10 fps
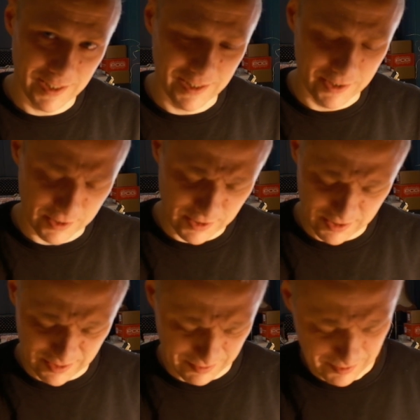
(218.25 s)
and
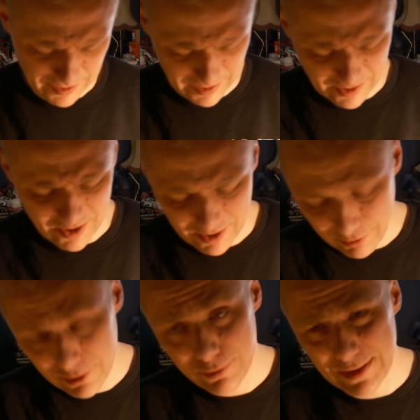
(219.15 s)
it's a
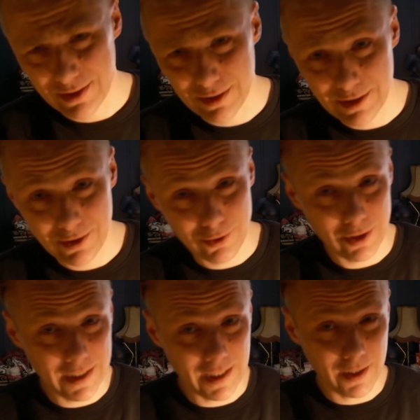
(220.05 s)
cool twist. It's
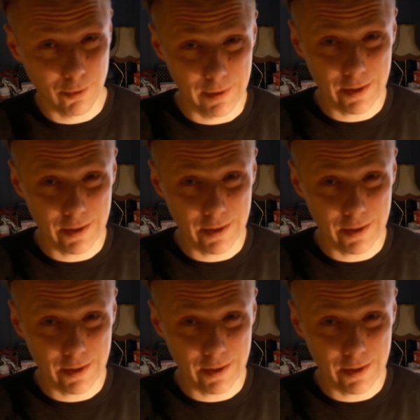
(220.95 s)
usually the other way